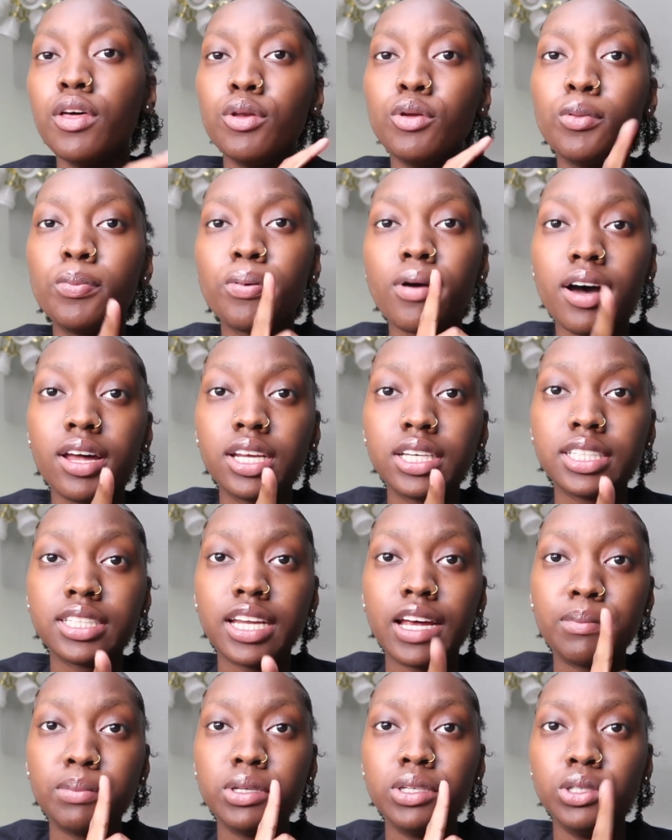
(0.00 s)
the new products that
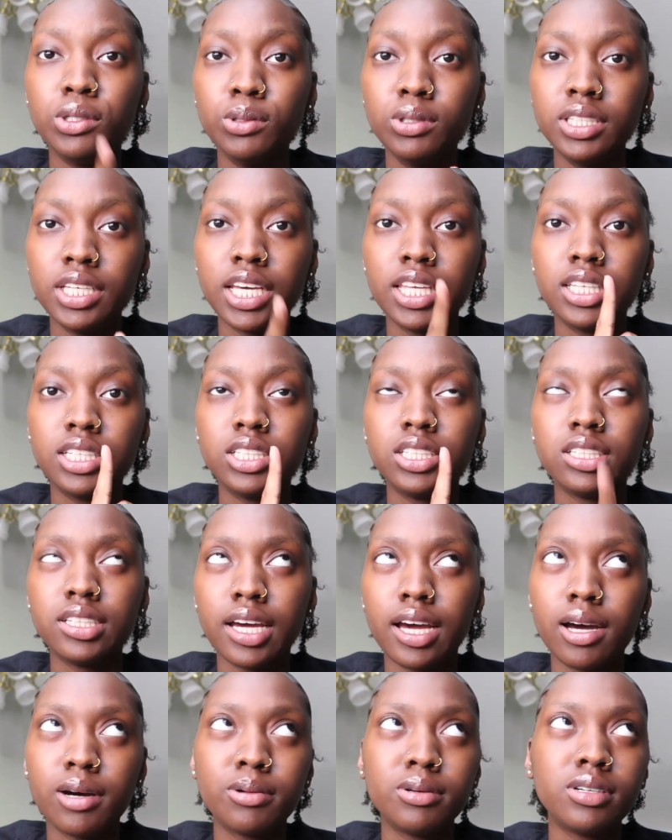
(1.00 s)
I've been using in the
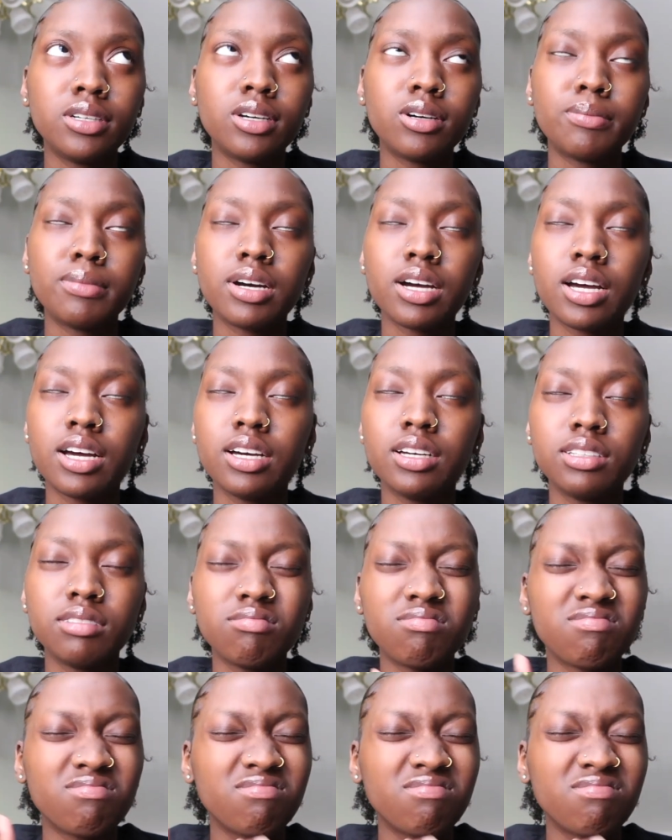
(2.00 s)
shower. Oh my god.